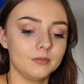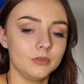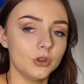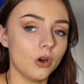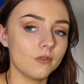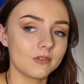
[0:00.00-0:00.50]

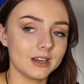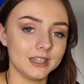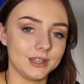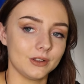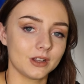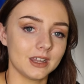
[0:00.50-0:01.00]
Not
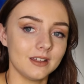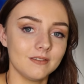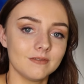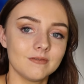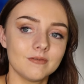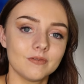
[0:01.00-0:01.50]
really looking
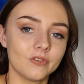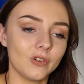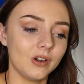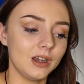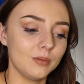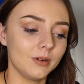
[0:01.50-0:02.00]

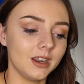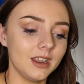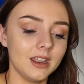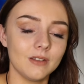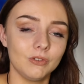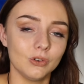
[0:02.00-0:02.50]
for
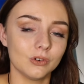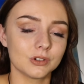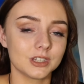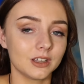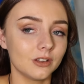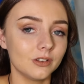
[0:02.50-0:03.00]
anybody if you're
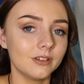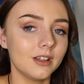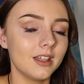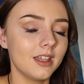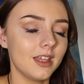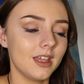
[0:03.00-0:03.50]
single.
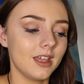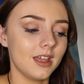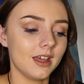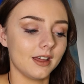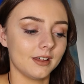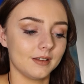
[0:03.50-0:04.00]

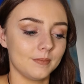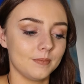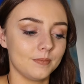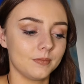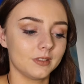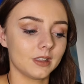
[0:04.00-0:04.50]

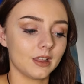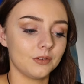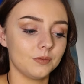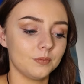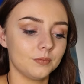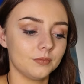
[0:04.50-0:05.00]
Even
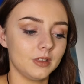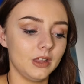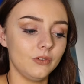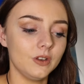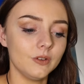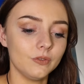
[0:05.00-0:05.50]

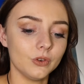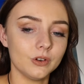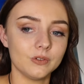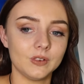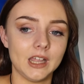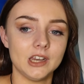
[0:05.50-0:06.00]
if you're in
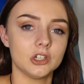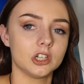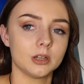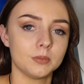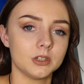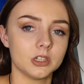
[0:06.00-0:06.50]
a
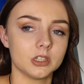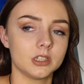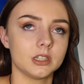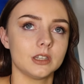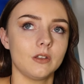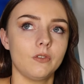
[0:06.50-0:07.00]
relationship, it's just
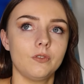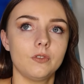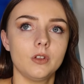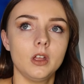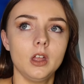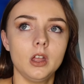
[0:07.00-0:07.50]
as
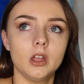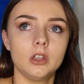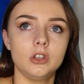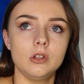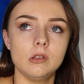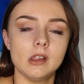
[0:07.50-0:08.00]
if
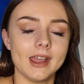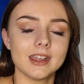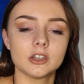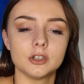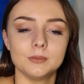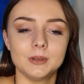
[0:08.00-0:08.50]
you
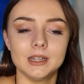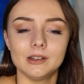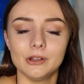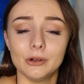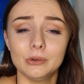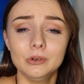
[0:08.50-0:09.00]
like to be
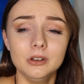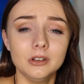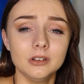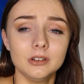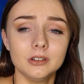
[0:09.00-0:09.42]
alone